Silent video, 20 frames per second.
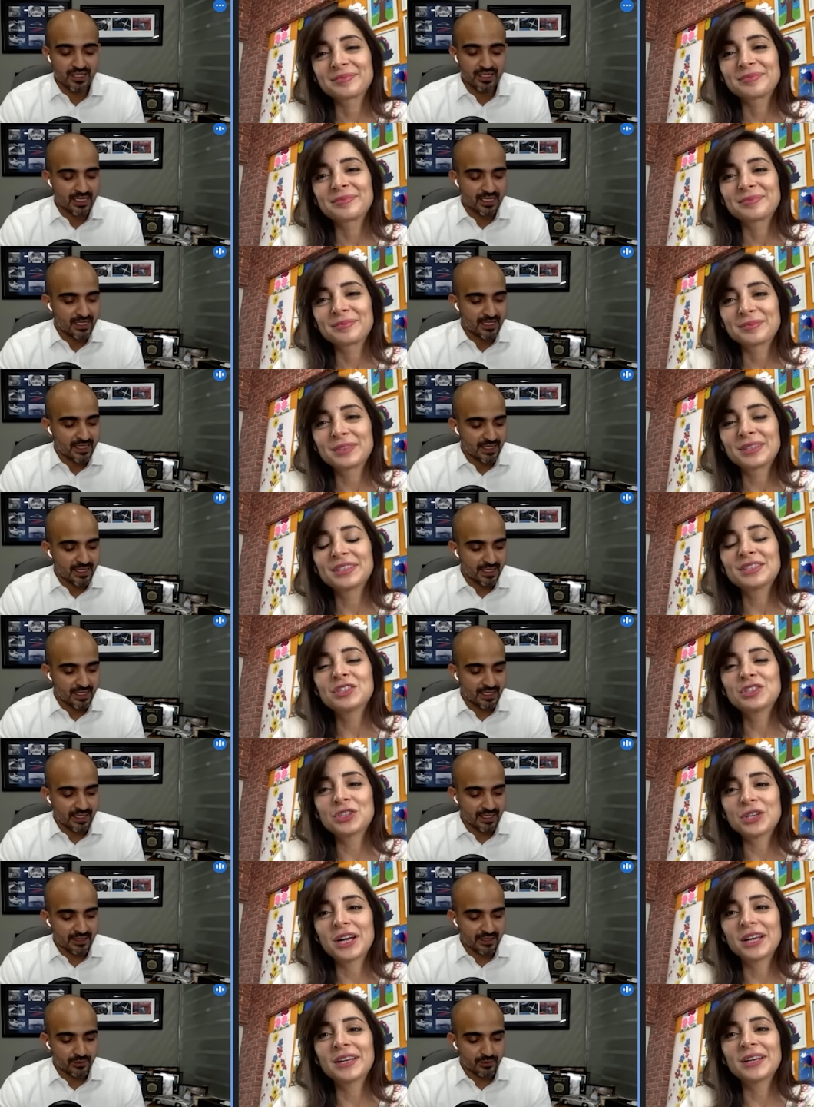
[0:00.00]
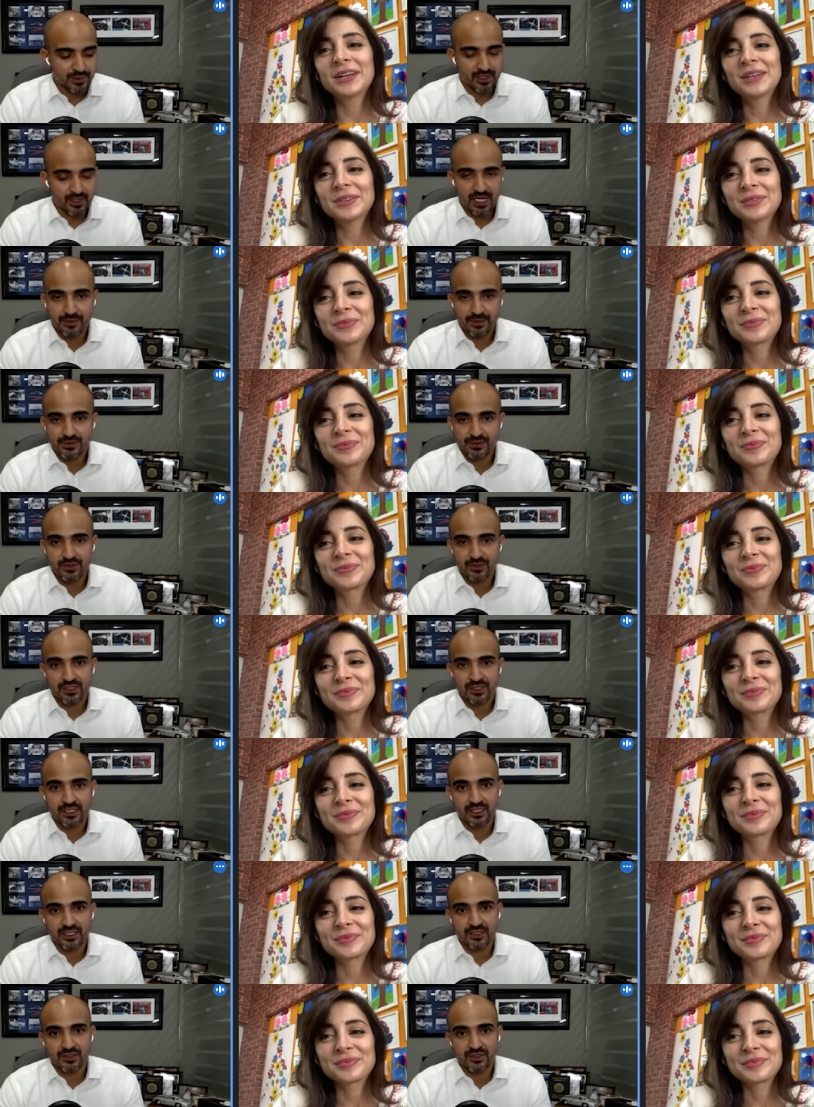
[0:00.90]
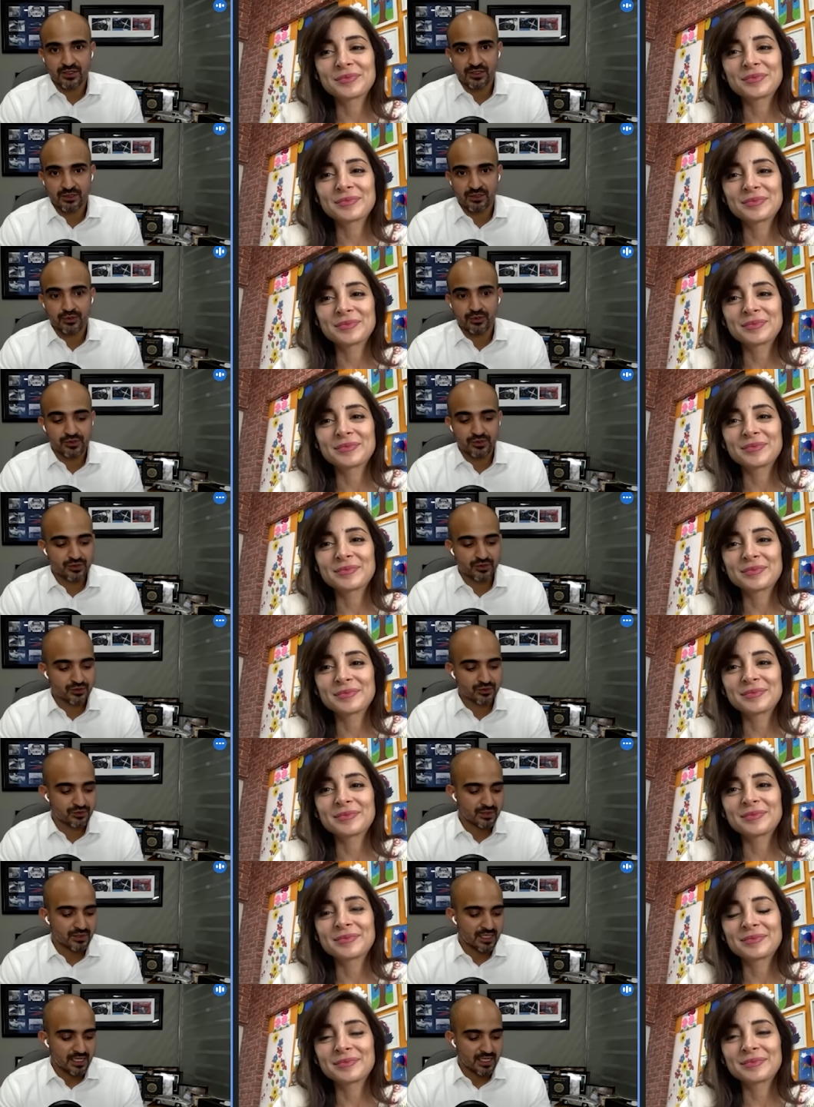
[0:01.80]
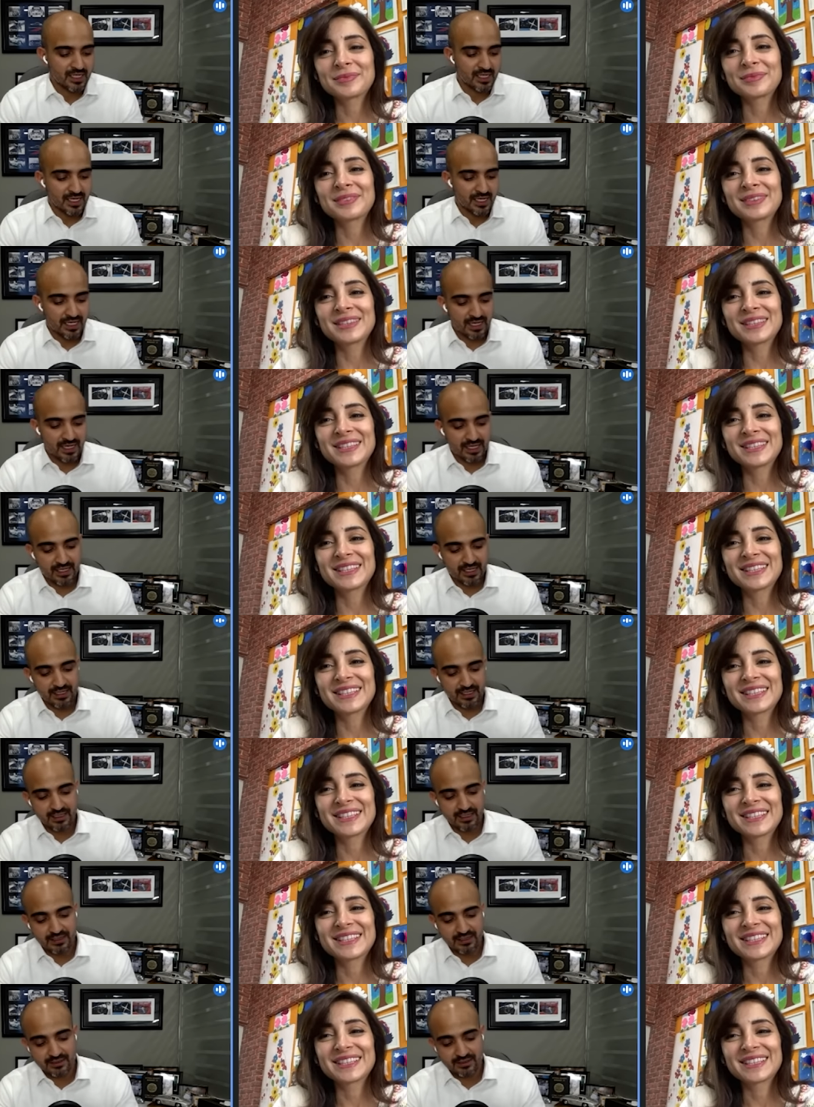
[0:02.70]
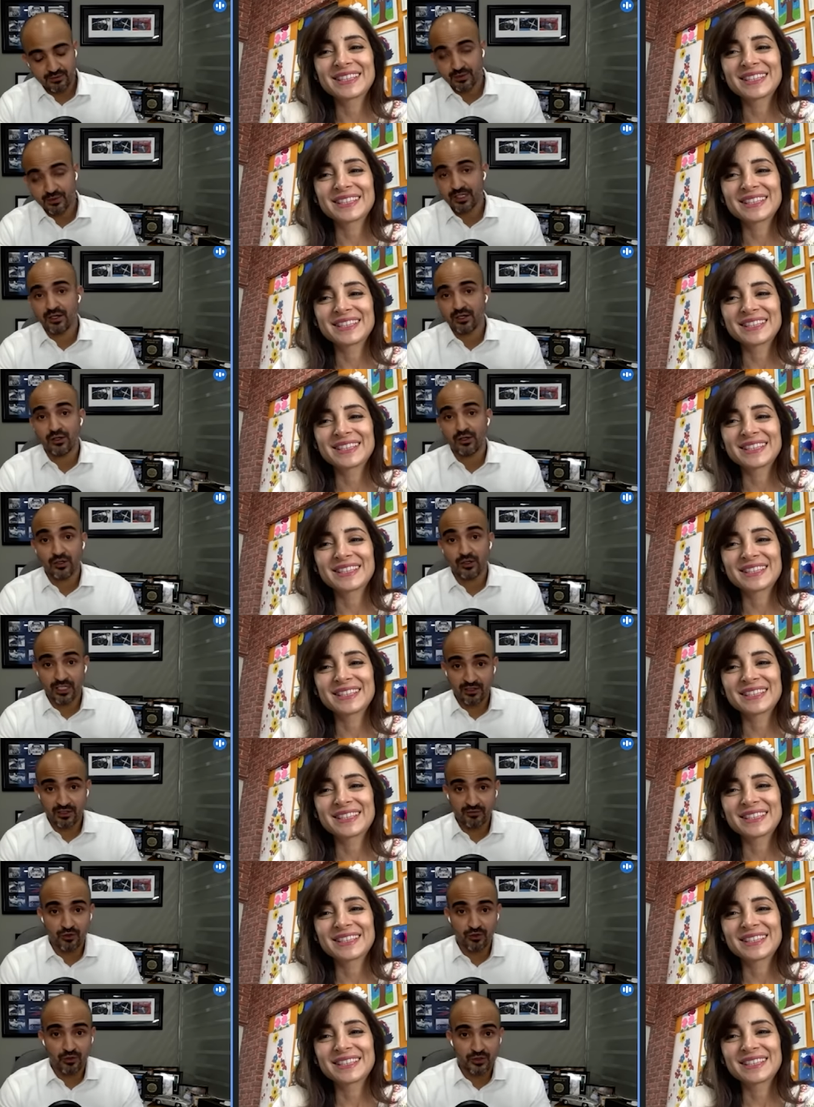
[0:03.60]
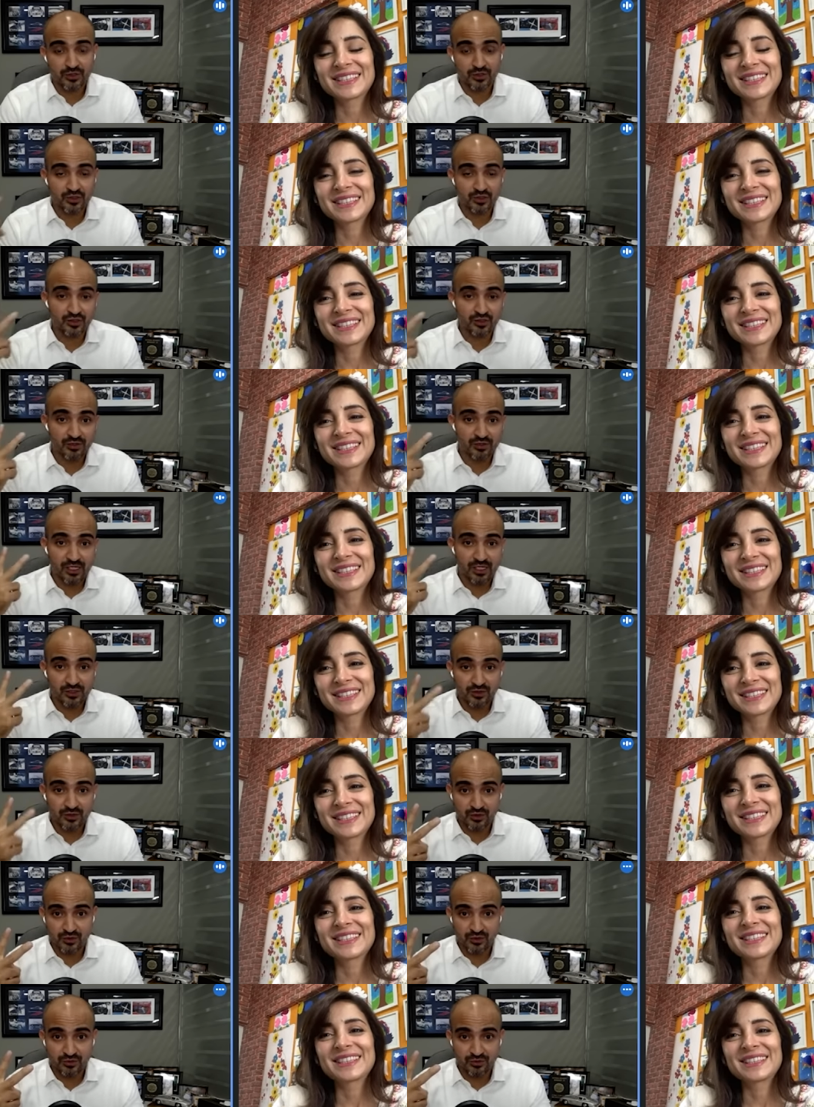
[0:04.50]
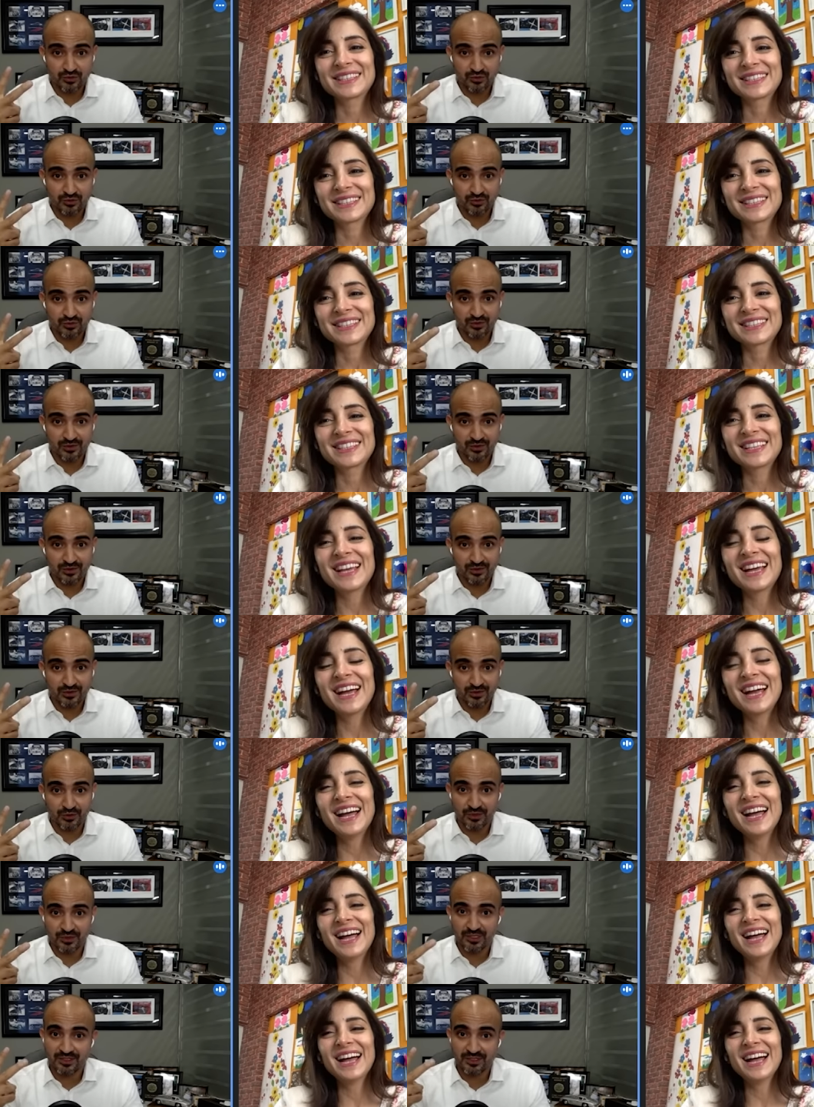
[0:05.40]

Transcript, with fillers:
Speaker 1: And we are Inshallah. absolutely here to support you and mm-hmm. we are looking forward to Churails too. You need to give us